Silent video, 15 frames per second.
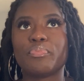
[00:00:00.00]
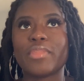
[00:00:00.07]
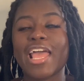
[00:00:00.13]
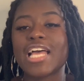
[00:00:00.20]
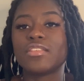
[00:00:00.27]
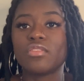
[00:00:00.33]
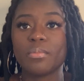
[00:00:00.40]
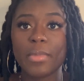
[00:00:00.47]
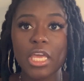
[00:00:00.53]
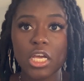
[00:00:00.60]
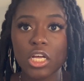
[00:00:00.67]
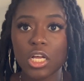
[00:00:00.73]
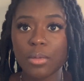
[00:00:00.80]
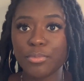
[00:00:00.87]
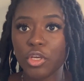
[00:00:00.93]
As for
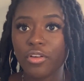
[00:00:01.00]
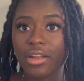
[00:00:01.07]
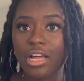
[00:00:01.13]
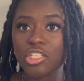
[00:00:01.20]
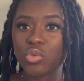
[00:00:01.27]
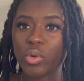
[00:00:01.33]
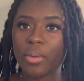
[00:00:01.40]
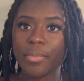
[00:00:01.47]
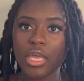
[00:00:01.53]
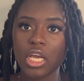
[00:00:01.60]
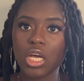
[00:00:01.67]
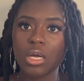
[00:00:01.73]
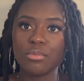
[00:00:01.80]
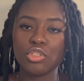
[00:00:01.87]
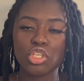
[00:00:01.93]
makeup, you're allowed to wear
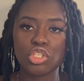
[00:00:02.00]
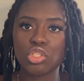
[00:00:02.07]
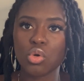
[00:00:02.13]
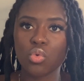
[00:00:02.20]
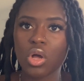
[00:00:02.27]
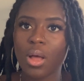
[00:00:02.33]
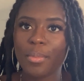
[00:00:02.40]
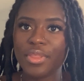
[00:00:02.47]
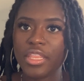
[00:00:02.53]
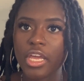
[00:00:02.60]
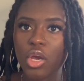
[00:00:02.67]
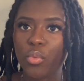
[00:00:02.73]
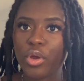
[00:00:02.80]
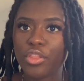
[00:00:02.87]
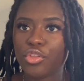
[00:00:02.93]
makeup. Just don't come in
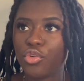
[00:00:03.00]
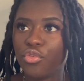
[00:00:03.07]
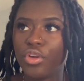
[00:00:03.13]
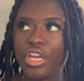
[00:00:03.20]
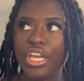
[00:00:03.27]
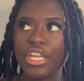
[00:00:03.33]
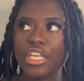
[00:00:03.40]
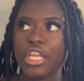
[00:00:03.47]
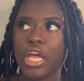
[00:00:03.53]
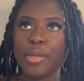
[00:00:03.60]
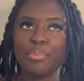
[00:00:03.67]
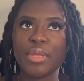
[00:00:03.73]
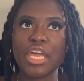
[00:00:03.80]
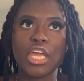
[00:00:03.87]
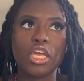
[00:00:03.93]
there with green,
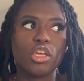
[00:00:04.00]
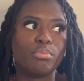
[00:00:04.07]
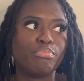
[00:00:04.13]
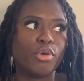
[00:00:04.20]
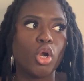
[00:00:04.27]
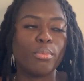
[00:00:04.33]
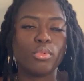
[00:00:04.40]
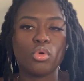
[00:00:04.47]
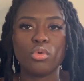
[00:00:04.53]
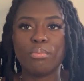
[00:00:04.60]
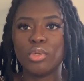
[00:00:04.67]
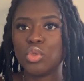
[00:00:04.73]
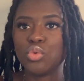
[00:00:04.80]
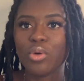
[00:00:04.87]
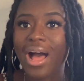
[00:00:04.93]
pink, purple,
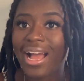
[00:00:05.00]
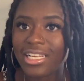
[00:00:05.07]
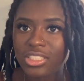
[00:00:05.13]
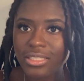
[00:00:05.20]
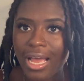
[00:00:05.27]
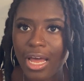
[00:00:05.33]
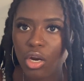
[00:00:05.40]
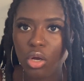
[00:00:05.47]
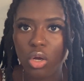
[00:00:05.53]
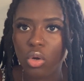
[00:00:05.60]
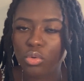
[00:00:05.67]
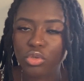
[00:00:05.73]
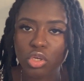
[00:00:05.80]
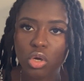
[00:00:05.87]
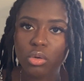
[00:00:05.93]
blue
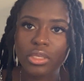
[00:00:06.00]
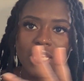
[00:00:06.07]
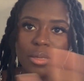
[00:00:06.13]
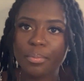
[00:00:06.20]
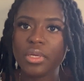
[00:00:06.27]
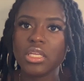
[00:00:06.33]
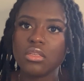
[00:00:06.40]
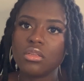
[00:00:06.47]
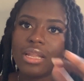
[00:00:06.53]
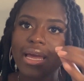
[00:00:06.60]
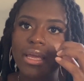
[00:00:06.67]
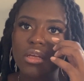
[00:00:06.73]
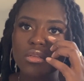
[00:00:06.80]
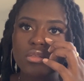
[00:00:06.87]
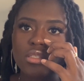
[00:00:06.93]
eyeshadow. You know, keep it
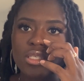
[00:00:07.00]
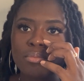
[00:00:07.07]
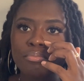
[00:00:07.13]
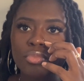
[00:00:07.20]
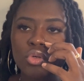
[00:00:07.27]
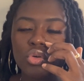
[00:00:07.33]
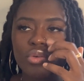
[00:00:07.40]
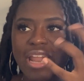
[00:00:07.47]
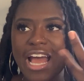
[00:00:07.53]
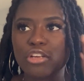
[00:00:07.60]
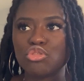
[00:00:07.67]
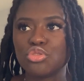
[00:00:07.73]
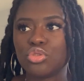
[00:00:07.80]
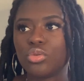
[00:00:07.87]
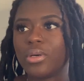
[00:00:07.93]
like simple,
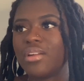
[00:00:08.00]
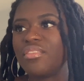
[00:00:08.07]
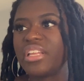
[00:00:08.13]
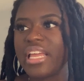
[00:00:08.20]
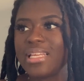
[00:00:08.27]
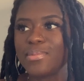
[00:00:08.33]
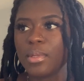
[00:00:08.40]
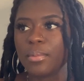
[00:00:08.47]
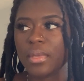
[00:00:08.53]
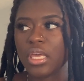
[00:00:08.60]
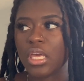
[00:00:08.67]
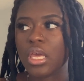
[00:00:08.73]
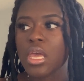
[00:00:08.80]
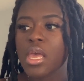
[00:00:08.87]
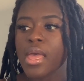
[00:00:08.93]
natural, whatever the case may
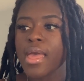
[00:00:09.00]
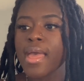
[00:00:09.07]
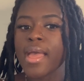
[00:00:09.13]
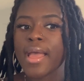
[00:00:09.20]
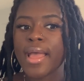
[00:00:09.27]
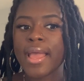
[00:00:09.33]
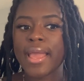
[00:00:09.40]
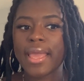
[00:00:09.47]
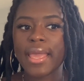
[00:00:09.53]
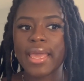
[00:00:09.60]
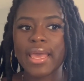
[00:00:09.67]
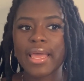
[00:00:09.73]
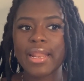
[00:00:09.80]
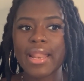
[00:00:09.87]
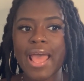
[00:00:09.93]
be.
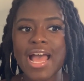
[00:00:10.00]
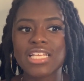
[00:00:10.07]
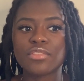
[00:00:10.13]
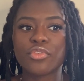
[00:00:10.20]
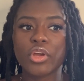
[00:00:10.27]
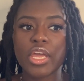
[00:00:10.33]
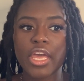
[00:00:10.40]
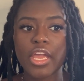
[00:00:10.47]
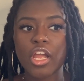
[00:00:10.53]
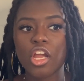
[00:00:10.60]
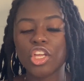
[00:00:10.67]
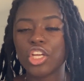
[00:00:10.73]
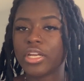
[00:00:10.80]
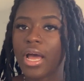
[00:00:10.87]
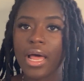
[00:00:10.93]
And as for hair,
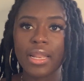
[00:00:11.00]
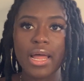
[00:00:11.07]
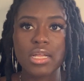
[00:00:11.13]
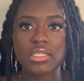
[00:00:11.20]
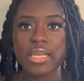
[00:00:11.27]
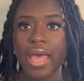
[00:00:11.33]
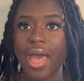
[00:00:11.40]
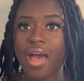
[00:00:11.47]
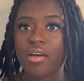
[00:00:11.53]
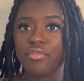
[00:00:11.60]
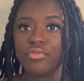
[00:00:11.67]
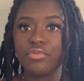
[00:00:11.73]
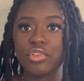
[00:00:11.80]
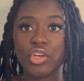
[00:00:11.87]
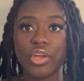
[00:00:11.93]
you're not allowed to have
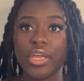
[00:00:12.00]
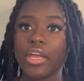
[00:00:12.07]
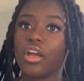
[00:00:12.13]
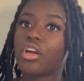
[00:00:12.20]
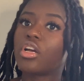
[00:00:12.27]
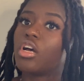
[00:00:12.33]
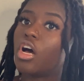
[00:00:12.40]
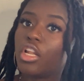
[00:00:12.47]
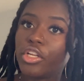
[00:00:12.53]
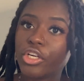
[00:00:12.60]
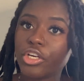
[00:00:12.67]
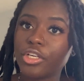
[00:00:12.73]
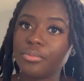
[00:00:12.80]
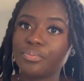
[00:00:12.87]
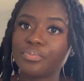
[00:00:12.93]
your hair
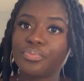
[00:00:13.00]
colored